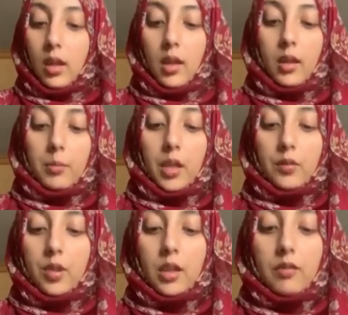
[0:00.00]
But
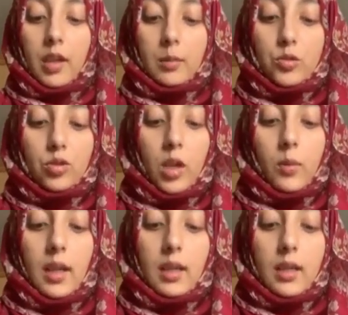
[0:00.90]
if you're going to fry them straight
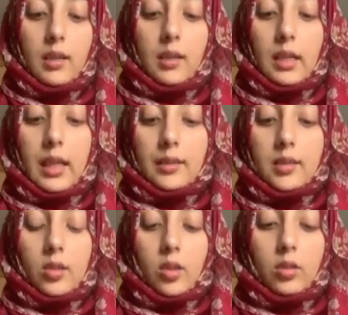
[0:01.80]
away, then add the
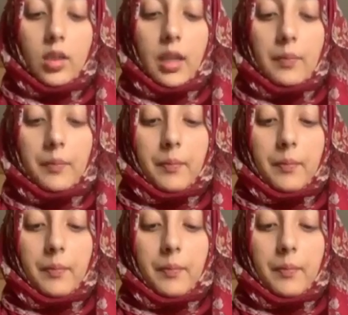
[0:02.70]
salt, okay?